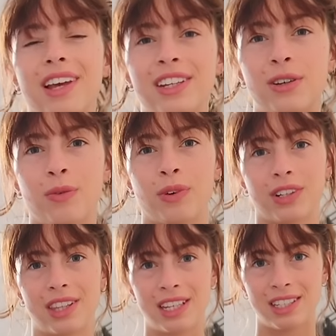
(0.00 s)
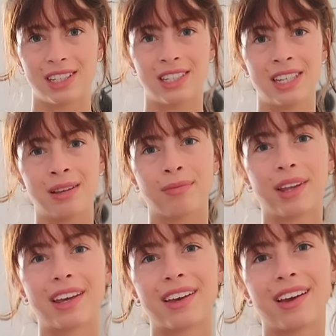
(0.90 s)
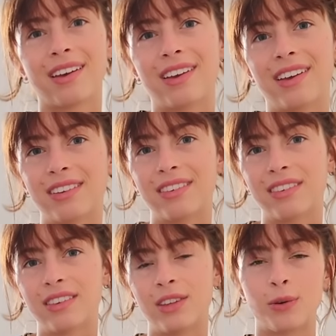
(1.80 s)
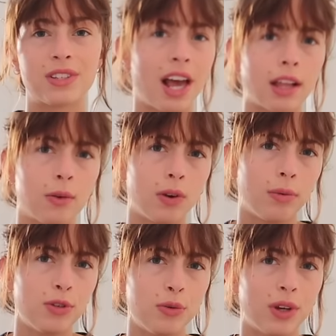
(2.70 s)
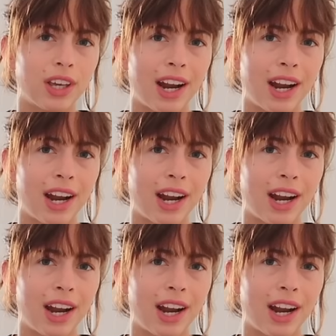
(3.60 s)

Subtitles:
I don't want this to seem like I know exactly what I'm doing.